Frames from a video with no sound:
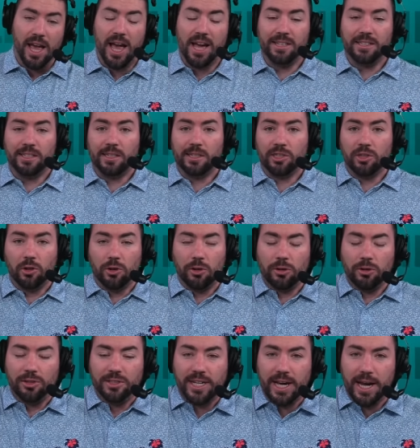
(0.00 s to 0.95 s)
as
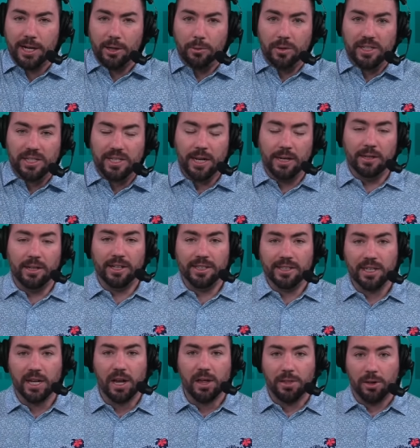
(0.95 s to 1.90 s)
historical data would tell us,
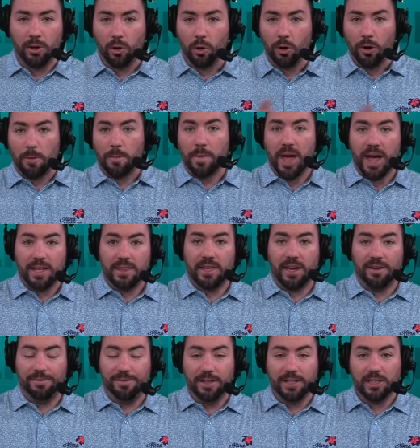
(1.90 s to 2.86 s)
the quarterback
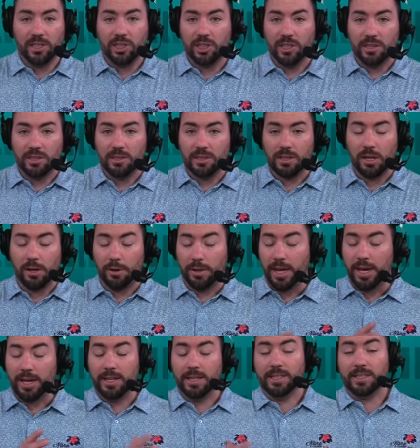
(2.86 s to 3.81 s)
that finishes
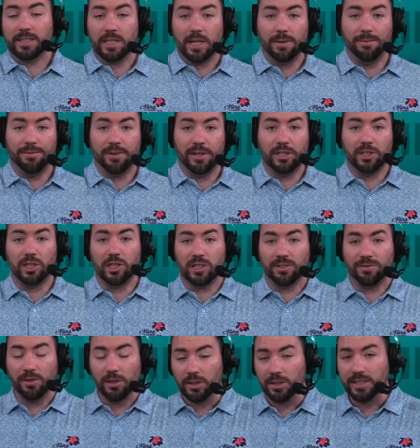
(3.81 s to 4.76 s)
that his team finishes
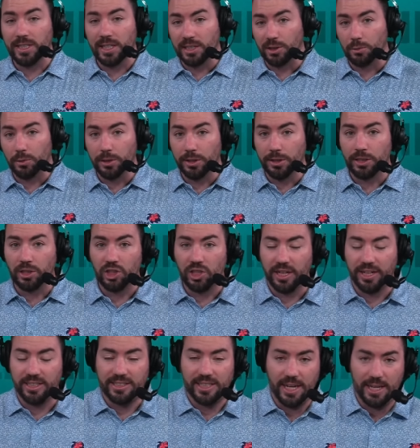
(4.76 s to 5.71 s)
first has a really good
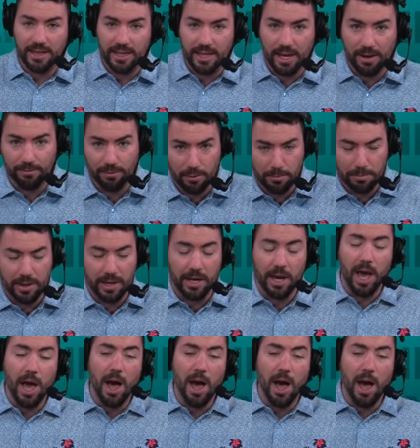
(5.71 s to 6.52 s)
chance at the MVP.